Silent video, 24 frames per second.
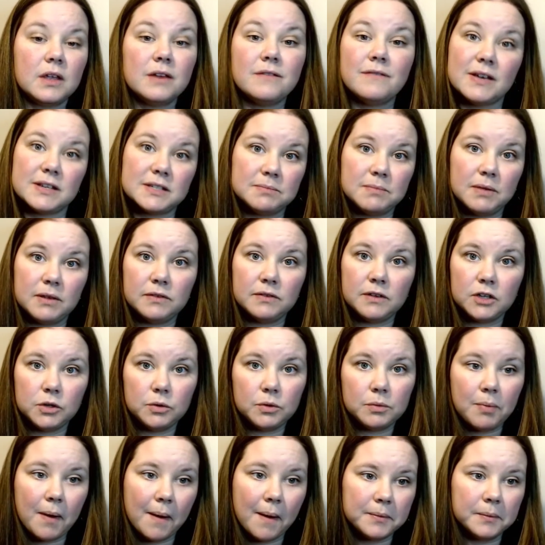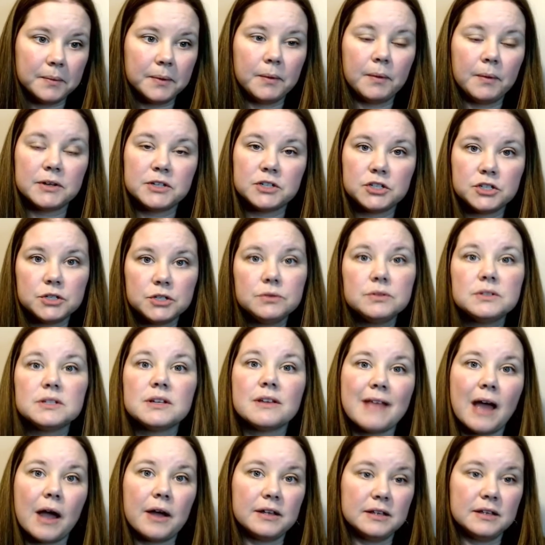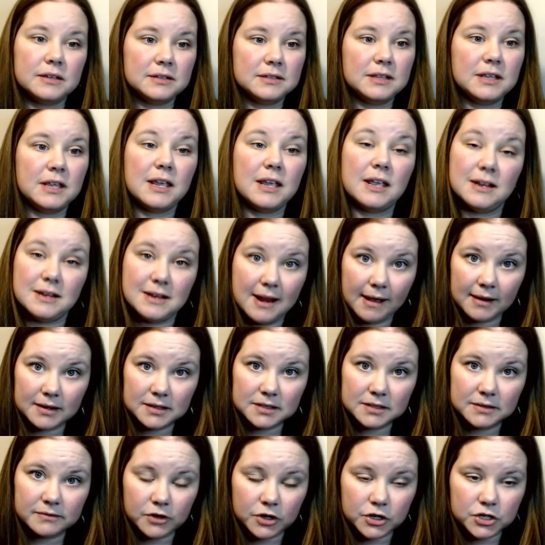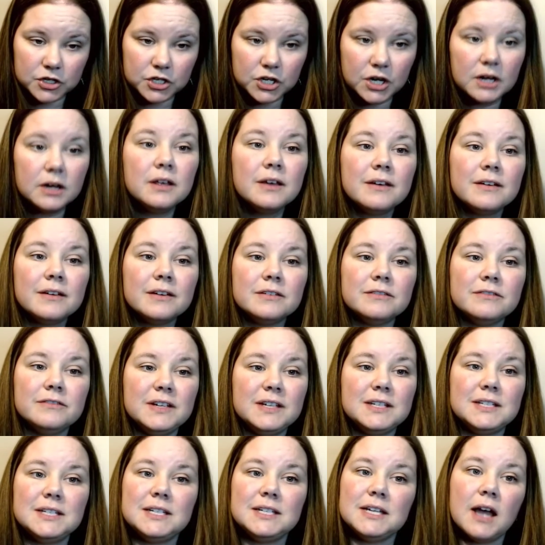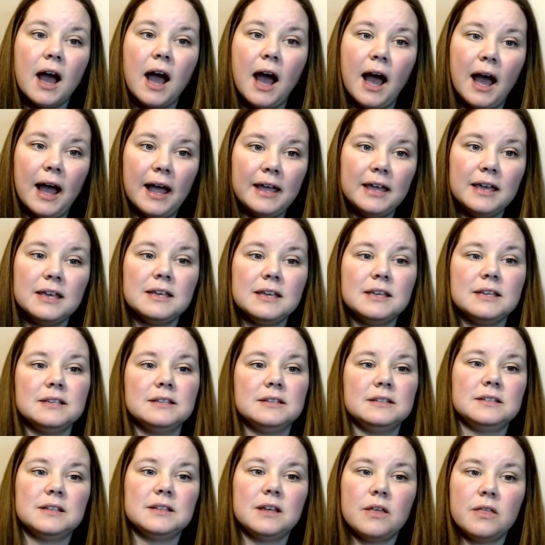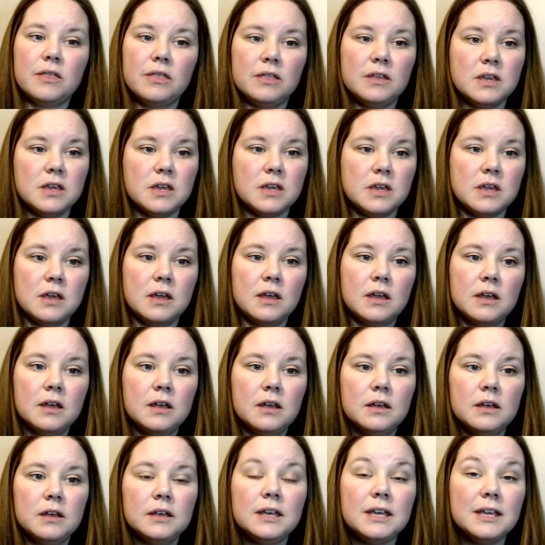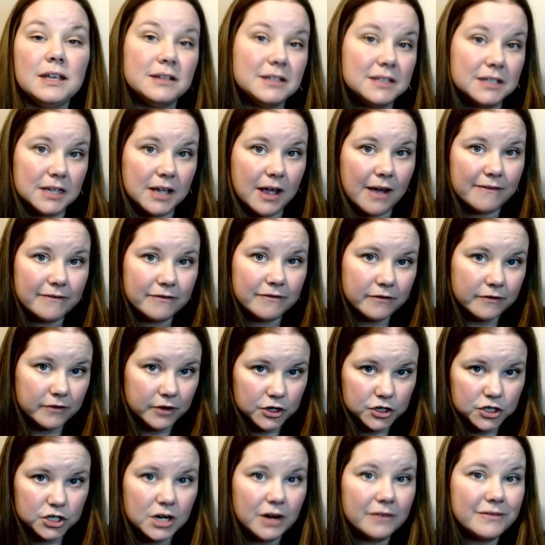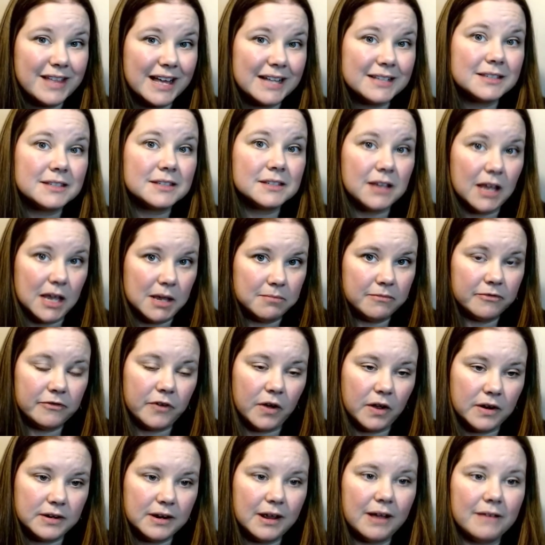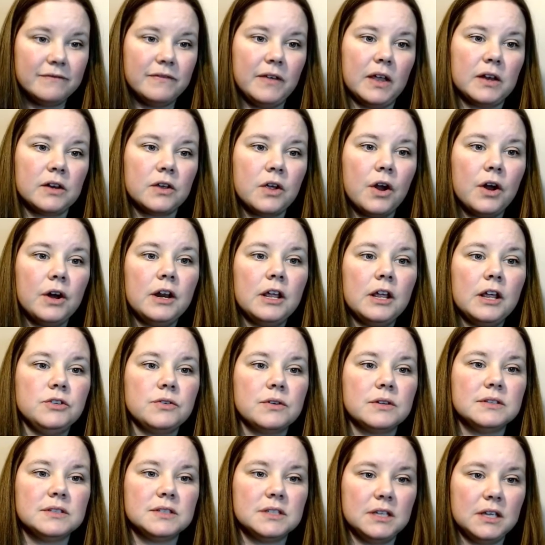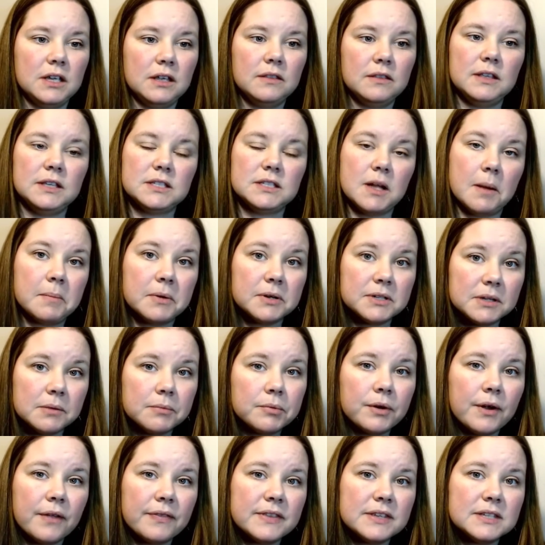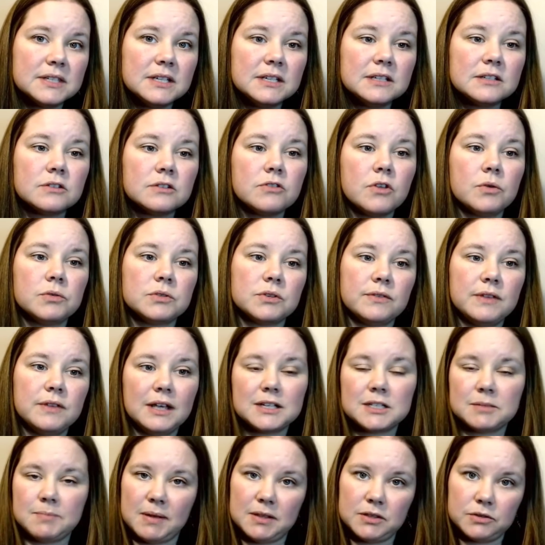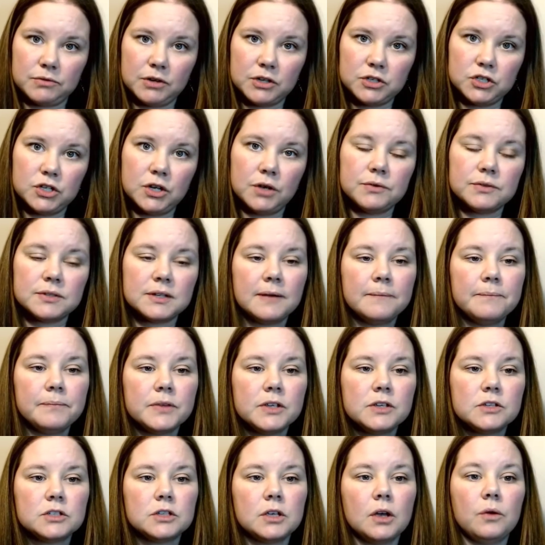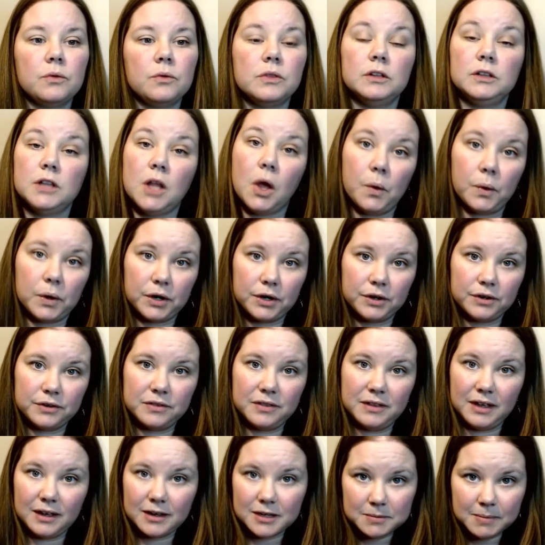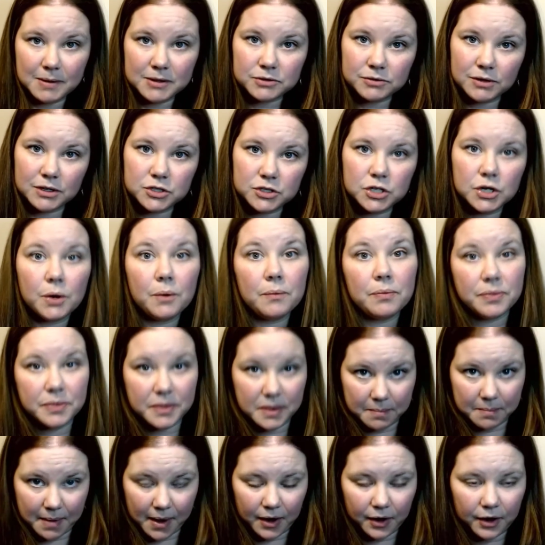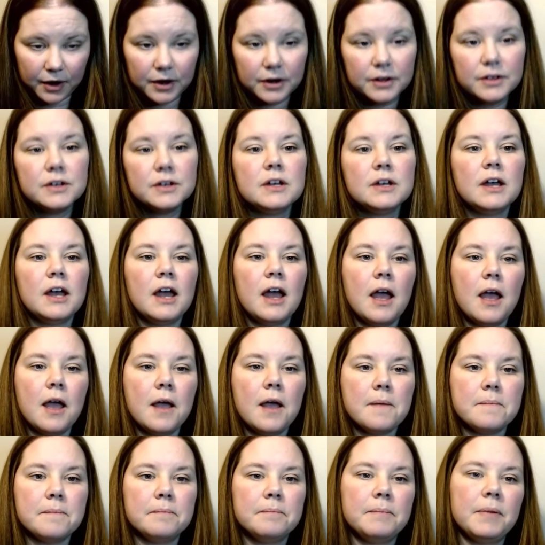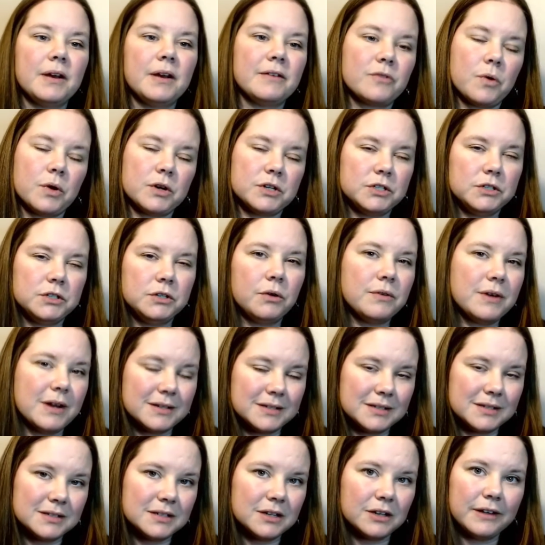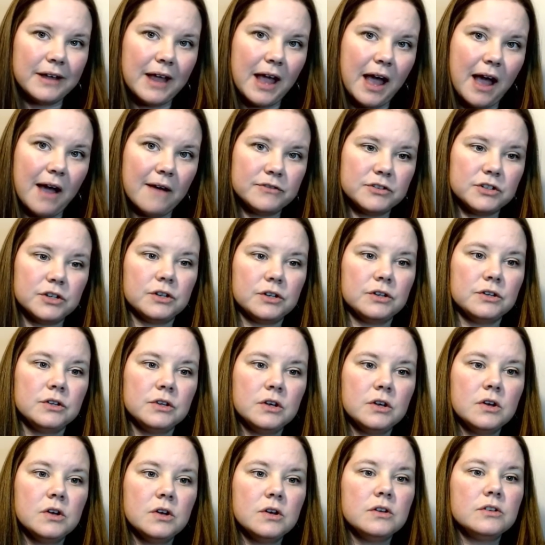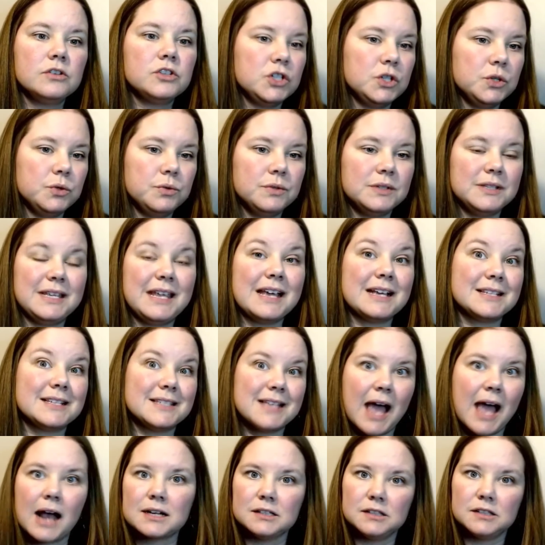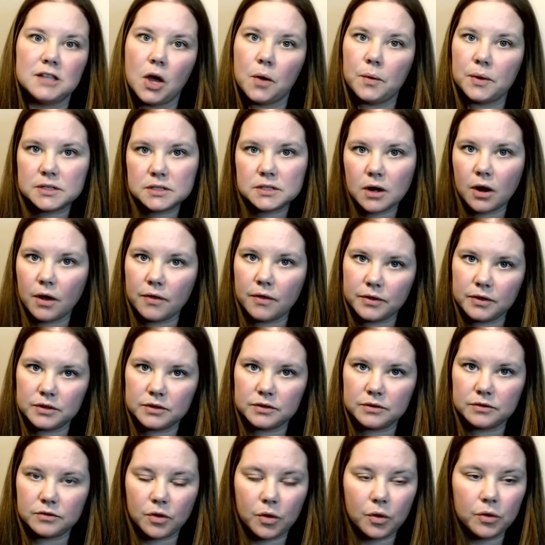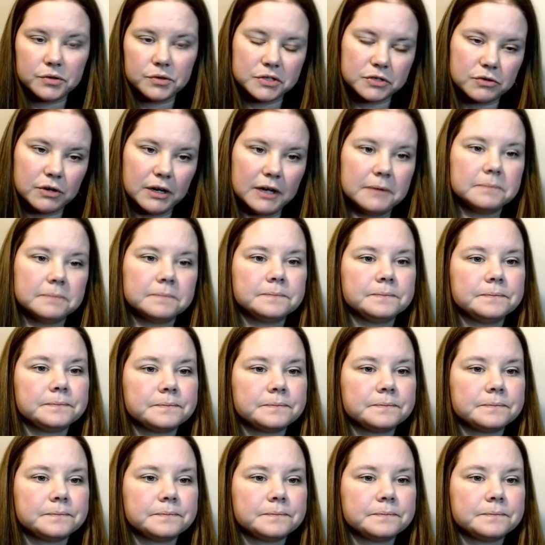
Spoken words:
investment that you'd probably want to choose. That is the index version. VTI is the ETF version of that same fund at Vanguard, and you can see these numbers in parentheses. Those are the expense ratios. So the lower the expense ratio, the better. But of course, you don't necessarily have to choose the exact lowest on the whole screen.